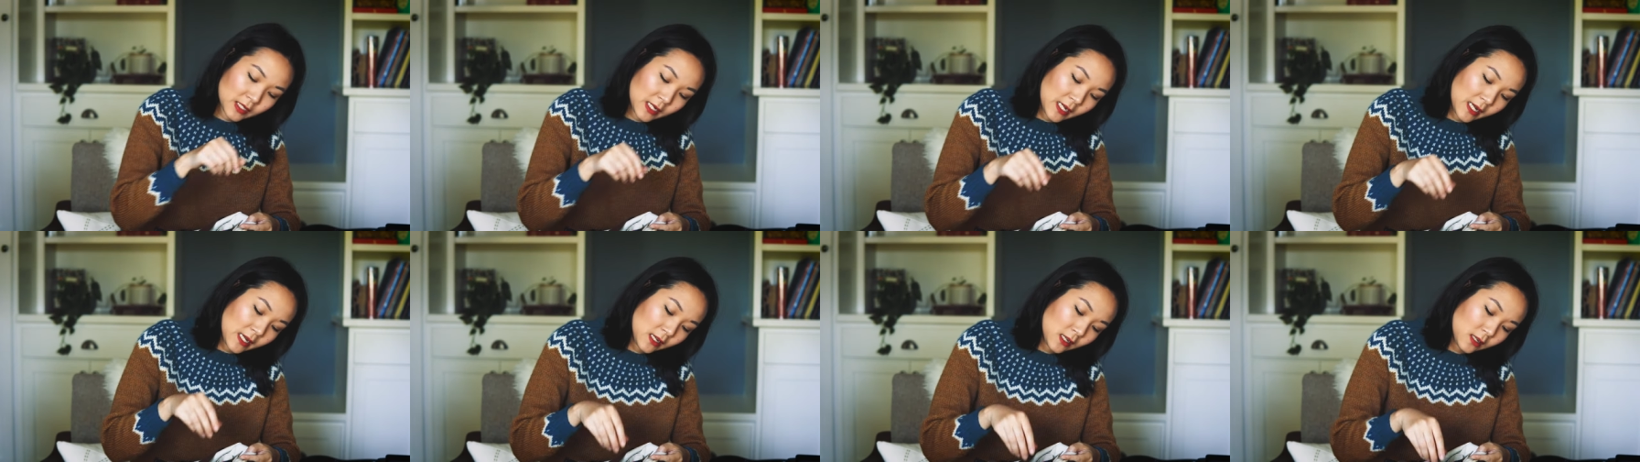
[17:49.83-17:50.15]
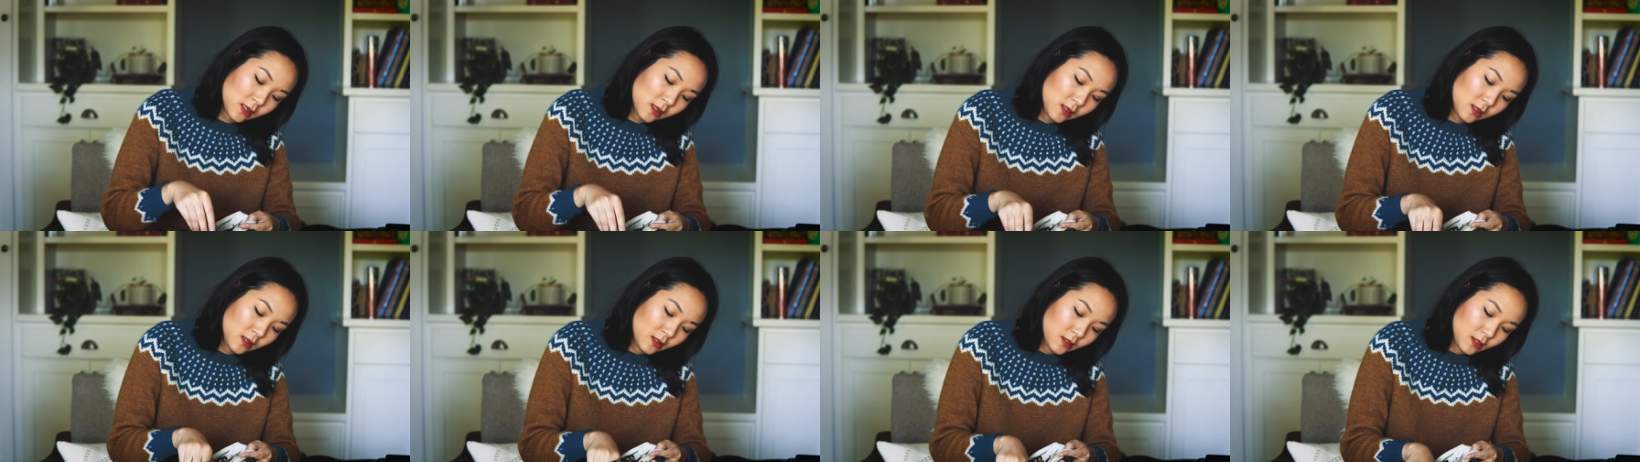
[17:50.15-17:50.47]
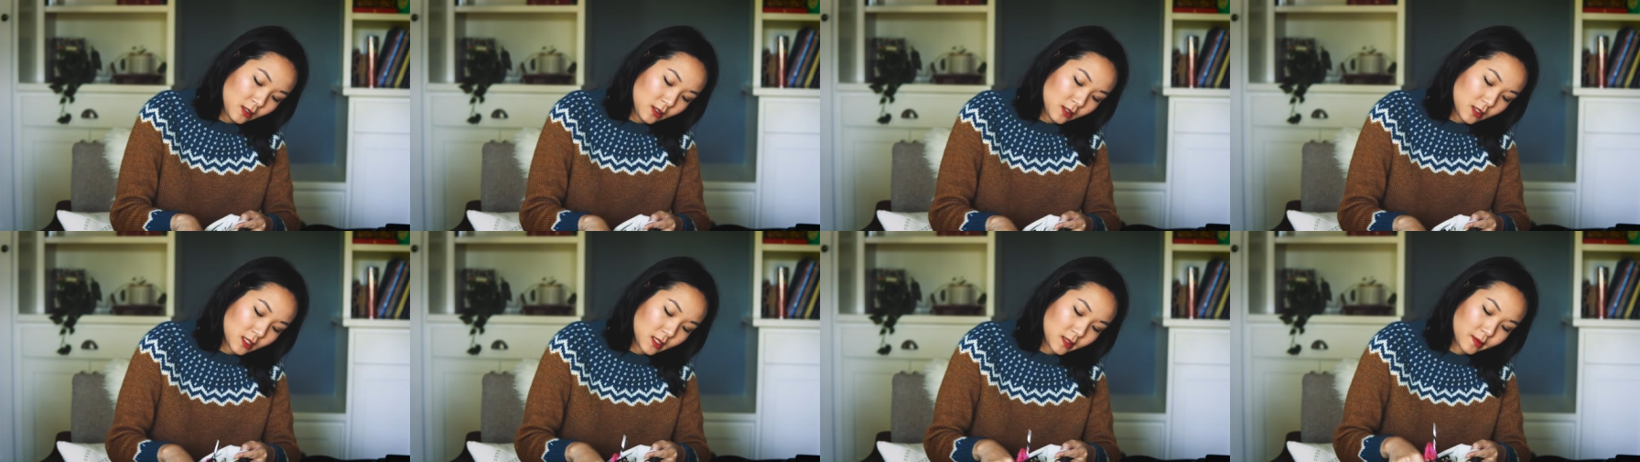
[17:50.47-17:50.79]
today
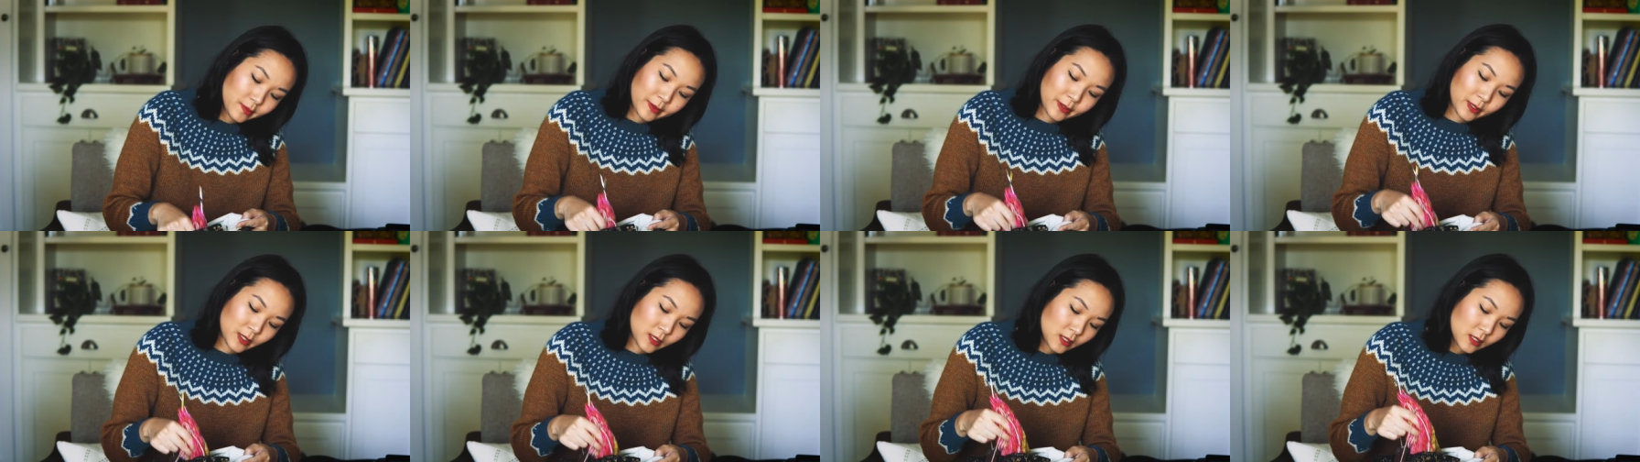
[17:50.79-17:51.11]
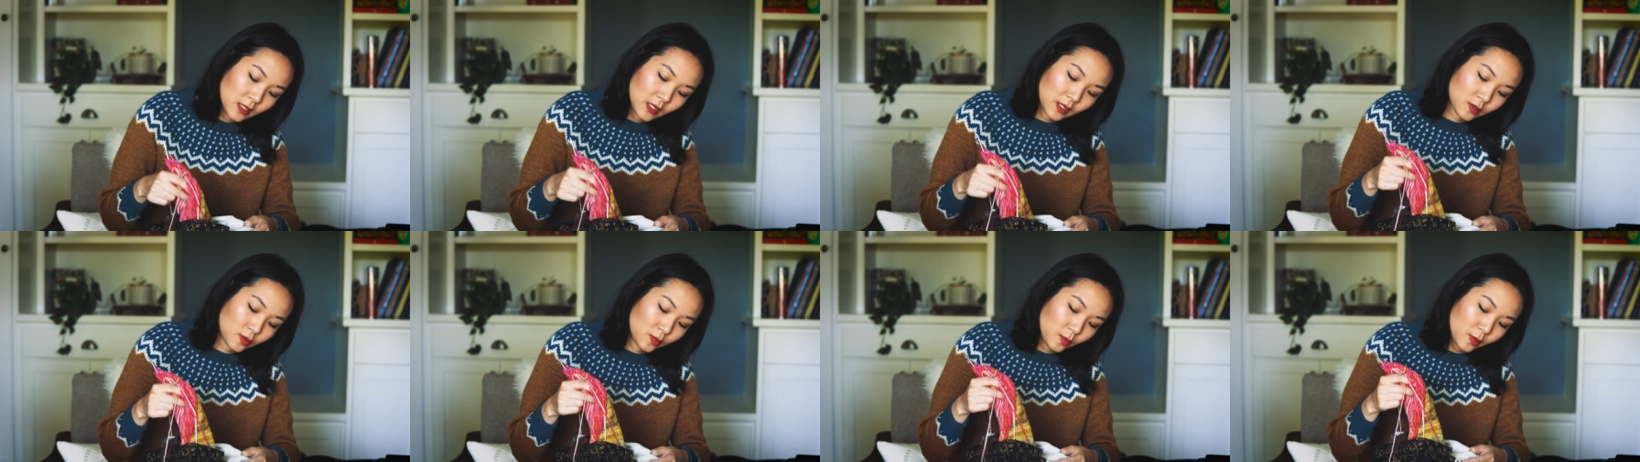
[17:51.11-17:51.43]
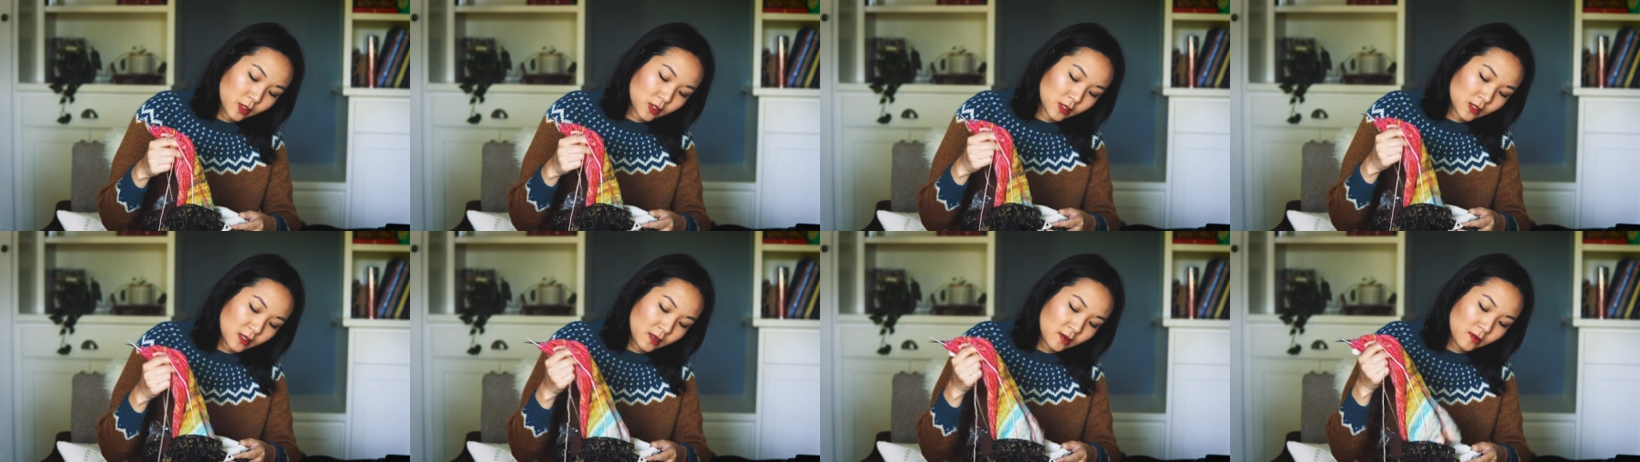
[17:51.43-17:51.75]
just because it's like too
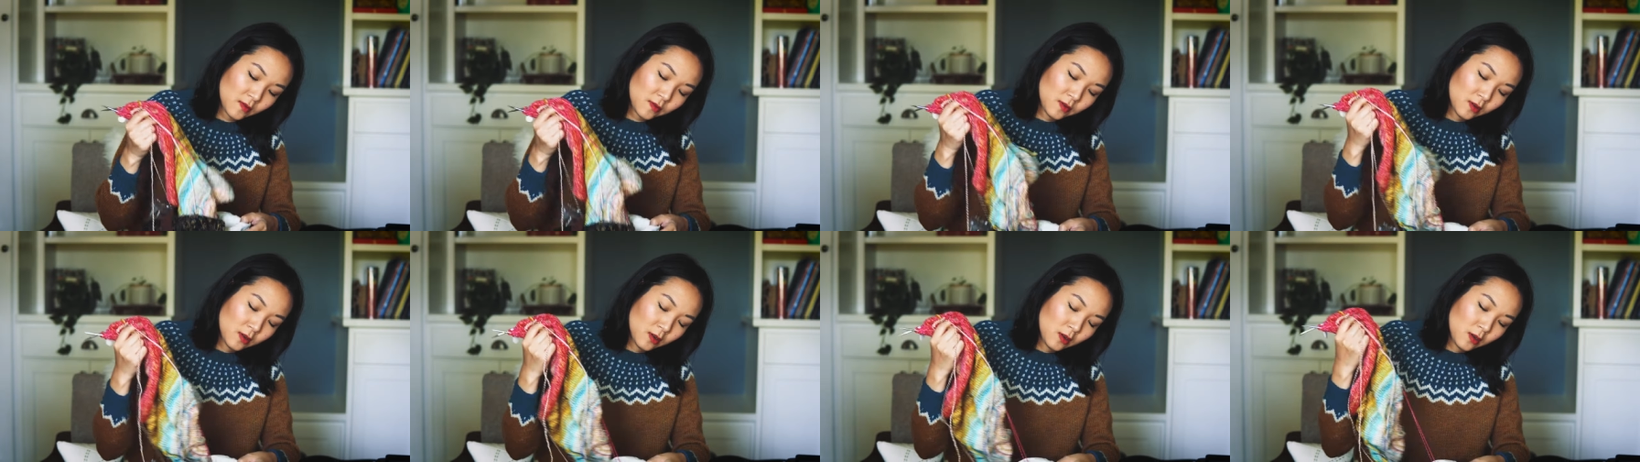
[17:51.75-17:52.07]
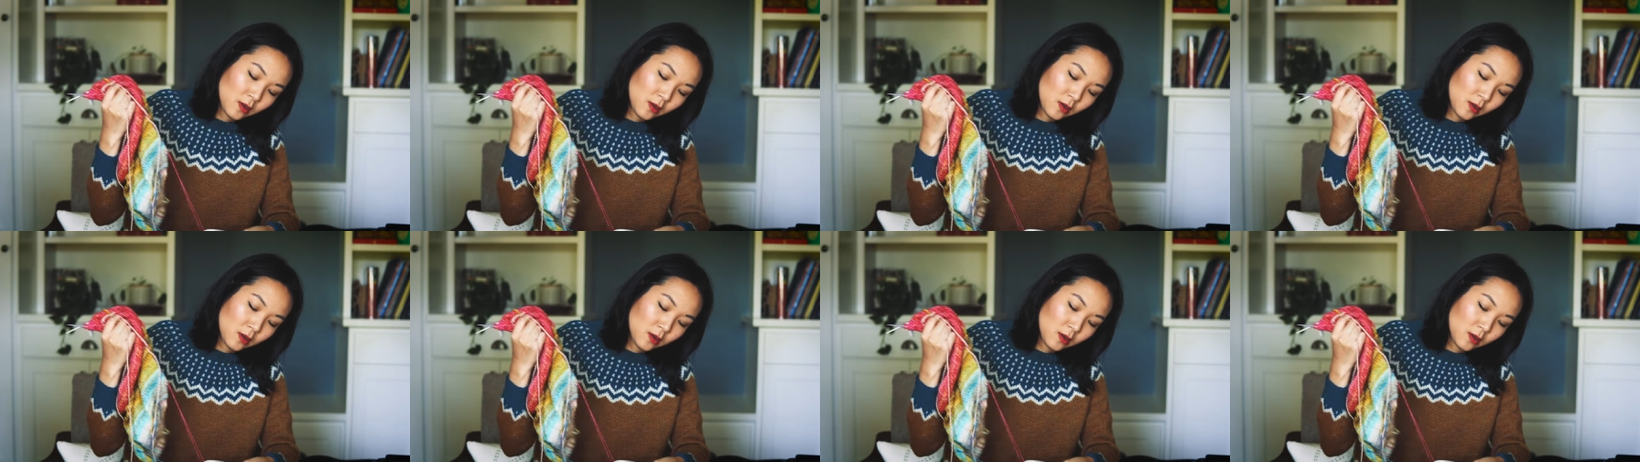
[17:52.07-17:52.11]
much stuff.